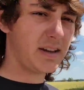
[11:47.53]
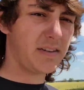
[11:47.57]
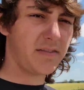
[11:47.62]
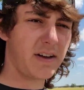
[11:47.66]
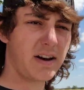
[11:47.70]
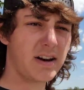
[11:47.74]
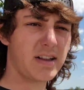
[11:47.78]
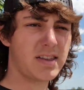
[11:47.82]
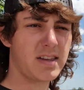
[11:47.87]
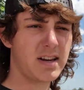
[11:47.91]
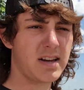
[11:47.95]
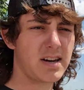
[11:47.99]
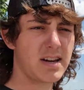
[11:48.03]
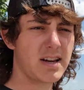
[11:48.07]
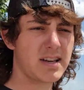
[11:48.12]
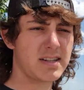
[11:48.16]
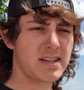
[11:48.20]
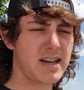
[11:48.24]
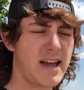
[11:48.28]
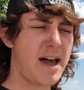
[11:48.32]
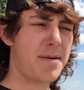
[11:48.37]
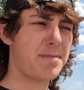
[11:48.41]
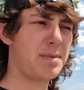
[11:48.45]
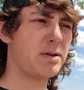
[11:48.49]
if anything
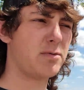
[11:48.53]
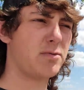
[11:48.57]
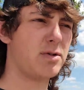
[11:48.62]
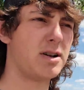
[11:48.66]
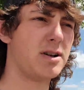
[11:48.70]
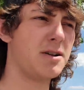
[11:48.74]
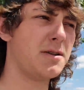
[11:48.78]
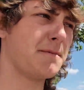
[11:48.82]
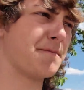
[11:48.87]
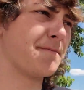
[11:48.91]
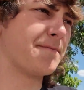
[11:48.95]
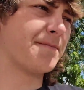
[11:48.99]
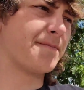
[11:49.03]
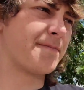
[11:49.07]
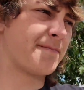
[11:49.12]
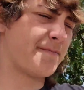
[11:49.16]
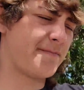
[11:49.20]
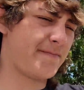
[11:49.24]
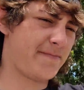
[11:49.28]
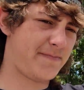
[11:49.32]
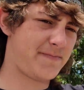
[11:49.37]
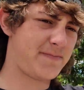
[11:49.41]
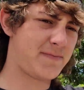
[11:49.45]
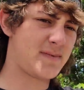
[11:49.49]
does happen, well,
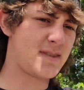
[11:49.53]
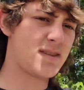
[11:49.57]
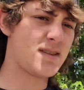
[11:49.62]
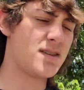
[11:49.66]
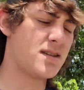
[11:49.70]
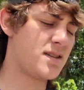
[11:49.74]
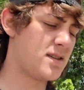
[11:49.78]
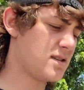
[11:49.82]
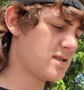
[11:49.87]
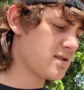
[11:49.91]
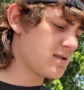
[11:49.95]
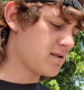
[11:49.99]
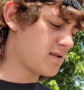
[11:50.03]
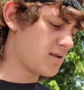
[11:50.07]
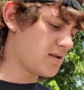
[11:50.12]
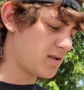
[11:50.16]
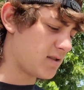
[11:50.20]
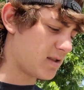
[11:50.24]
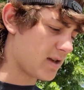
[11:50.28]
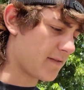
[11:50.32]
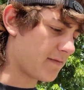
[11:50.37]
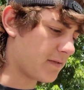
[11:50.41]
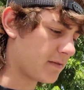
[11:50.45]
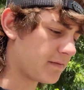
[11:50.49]

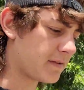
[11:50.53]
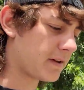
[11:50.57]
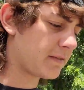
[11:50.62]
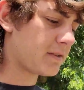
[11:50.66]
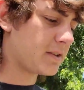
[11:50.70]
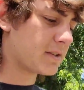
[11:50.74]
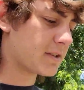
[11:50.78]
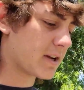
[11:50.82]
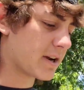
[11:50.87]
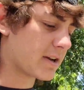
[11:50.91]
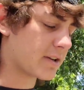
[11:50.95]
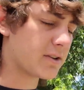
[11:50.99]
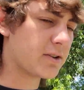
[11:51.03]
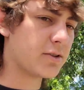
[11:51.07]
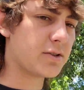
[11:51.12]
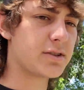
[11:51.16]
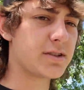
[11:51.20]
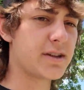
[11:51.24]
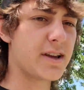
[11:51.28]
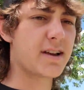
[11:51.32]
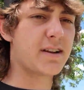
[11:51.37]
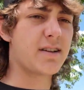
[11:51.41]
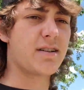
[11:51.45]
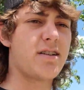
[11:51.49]
the F-150's got a
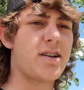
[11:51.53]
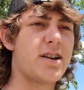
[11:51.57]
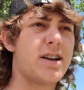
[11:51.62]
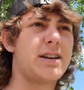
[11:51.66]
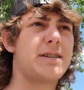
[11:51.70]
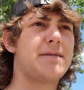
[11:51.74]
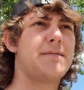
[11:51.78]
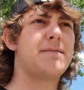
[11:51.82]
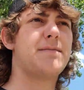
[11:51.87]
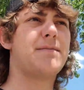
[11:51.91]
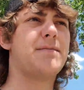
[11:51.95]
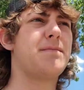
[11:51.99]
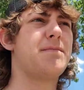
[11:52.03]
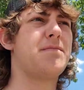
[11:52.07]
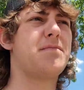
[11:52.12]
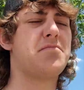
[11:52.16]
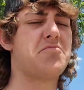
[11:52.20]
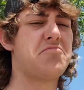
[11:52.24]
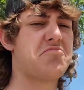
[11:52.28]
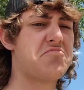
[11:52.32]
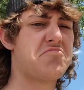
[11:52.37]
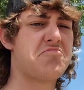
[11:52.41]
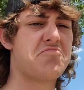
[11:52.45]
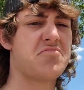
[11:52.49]
gooseneck on it.
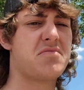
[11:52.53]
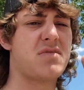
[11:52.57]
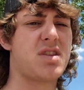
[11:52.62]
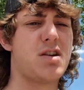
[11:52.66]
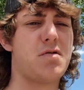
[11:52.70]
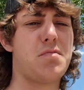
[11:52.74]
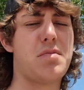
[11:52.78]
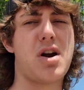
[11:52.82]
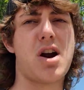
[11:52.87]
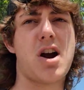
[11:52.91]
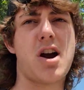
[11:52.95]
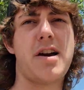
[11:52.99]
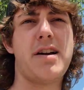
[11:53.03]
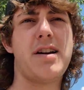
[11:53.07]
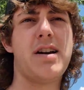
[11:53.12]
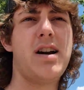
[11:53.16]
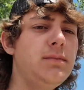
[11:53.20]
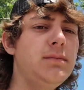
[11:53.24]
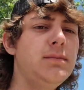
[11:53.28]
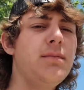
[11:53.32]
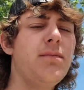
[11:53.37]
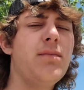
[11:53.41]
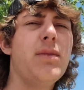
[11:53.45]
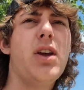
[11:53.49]
It'll be alright.
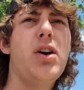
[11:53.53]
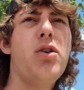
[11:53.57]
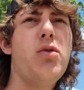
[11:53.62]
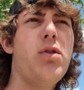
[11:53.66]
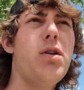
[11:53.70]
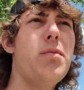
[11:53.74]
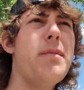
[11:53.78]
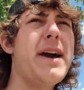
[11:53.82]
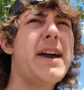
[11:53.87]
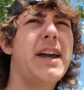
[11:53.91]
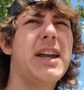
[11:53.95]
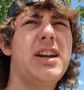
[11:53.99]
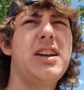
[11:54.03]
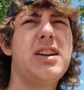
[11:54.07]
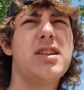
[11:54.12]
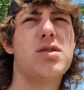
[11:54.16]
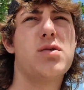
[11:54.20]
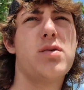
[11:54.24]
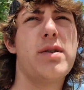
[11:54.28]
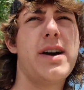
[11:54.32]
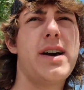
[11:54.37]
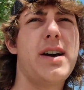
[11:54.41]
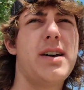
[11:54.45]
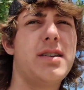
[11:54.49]
We'll make it
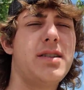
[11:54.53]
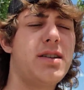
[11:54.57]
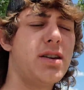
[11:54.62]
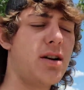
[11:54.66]
either way,